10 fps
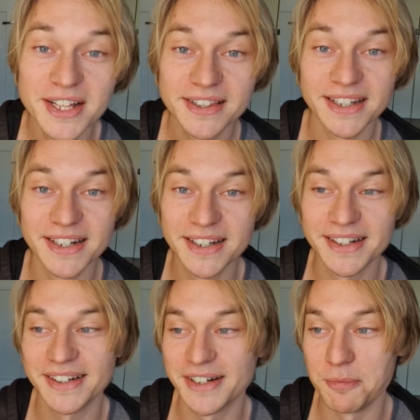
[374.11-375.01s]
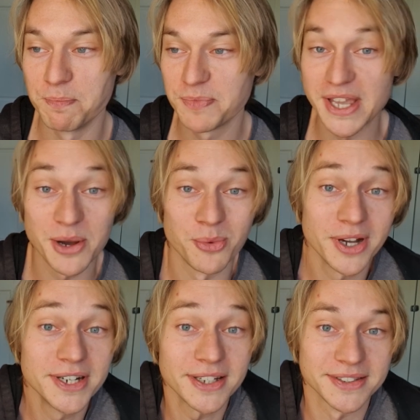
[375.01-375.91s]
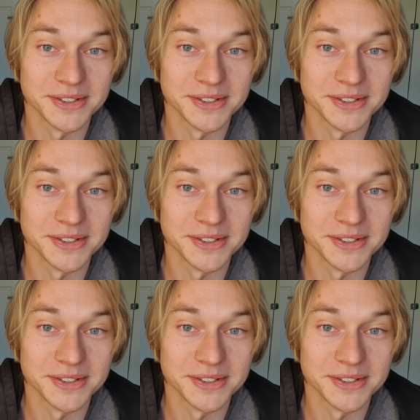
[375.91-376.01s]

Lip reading: then why not?